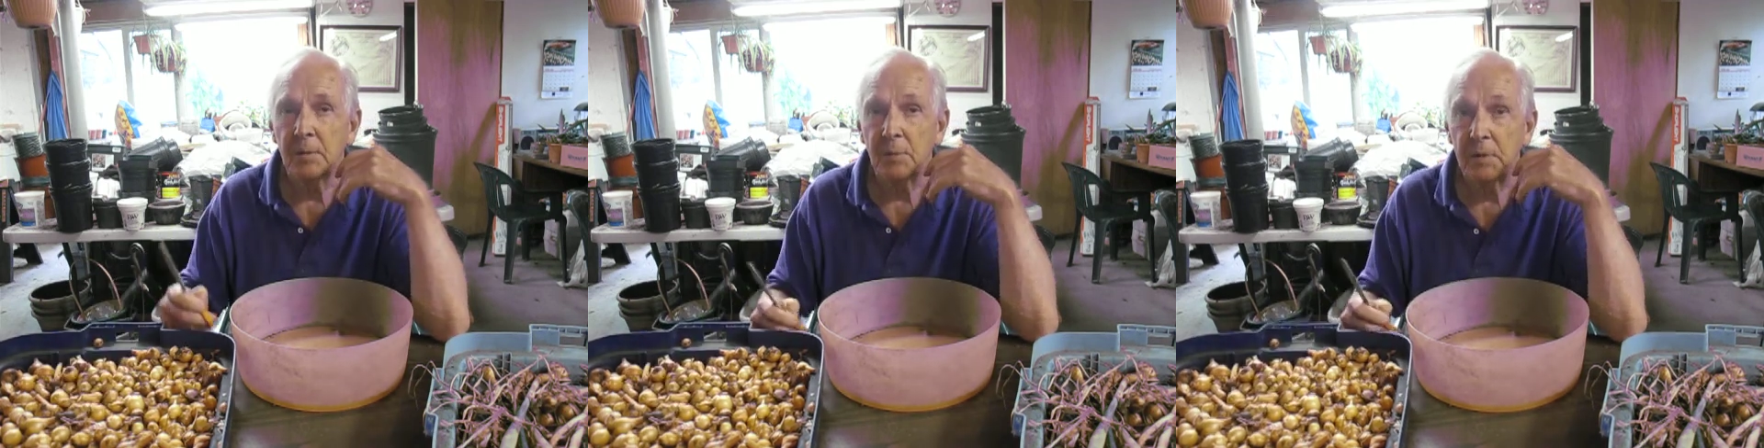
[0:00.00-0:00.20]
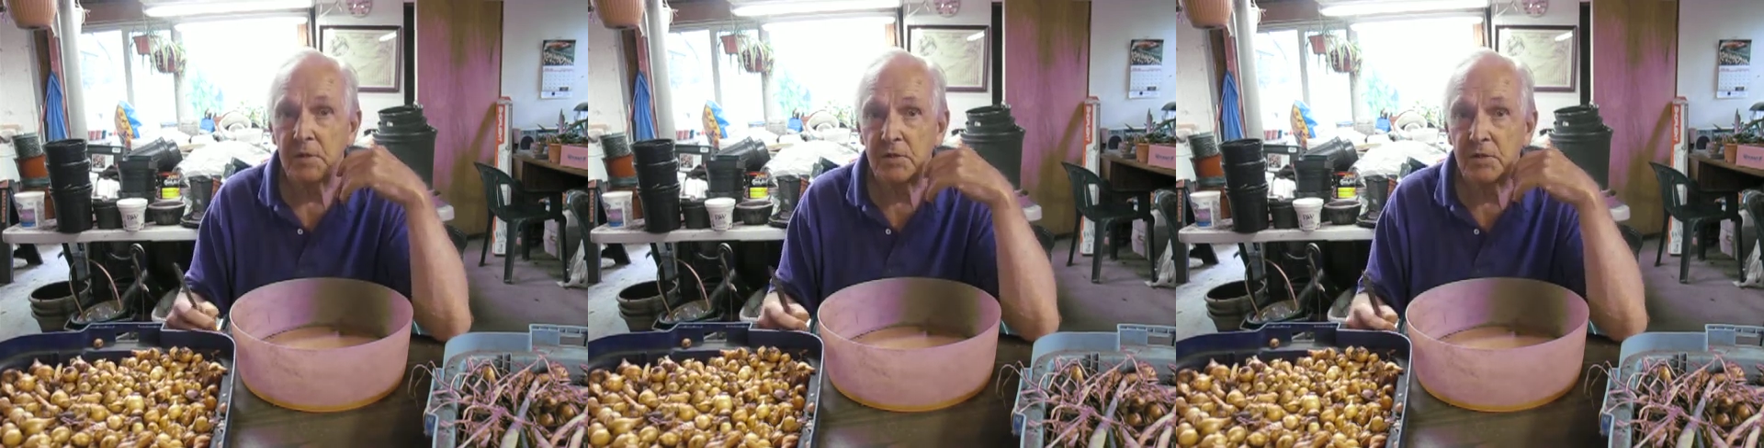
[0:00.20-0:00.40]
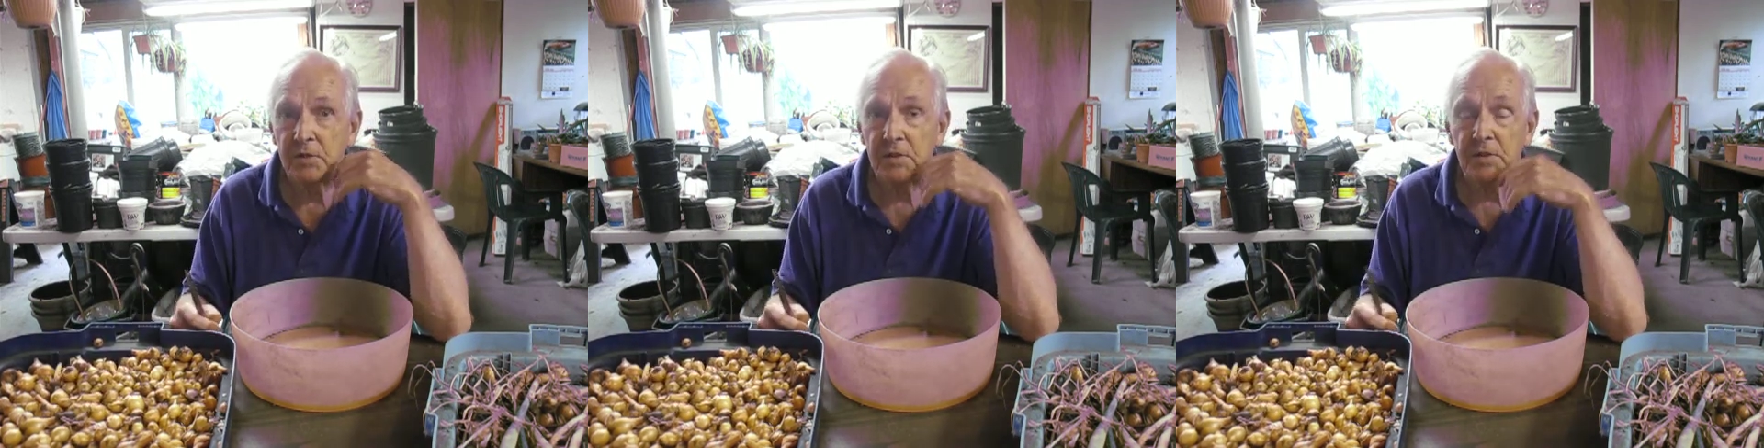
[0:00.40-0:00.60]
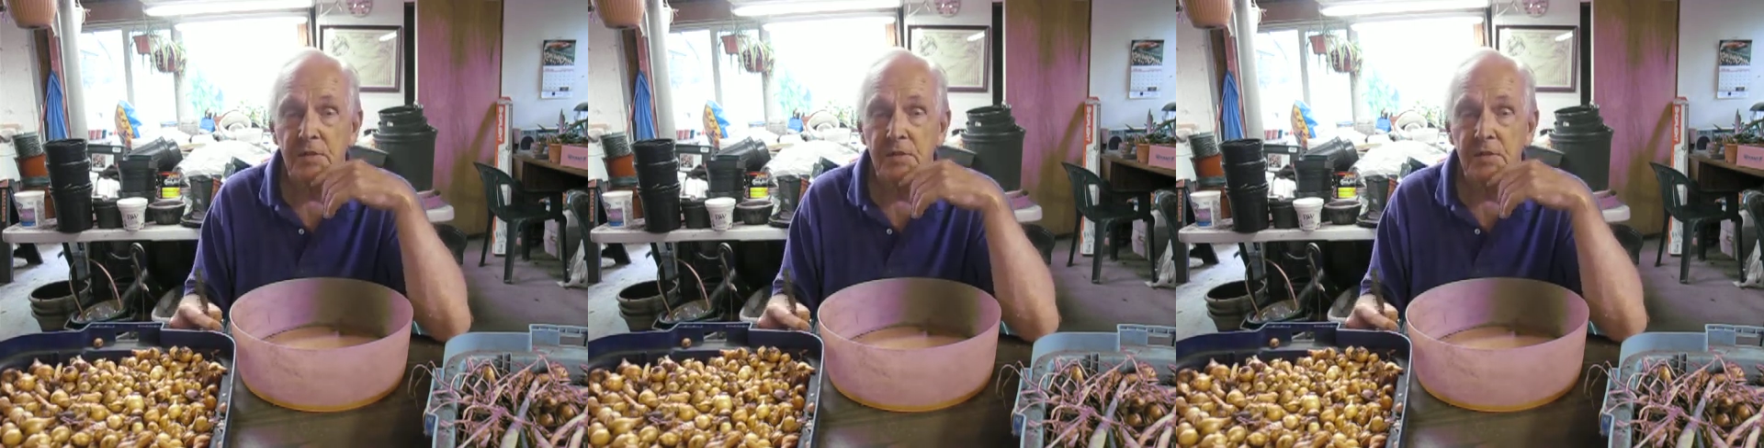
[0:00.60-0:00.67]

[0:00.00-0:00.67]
which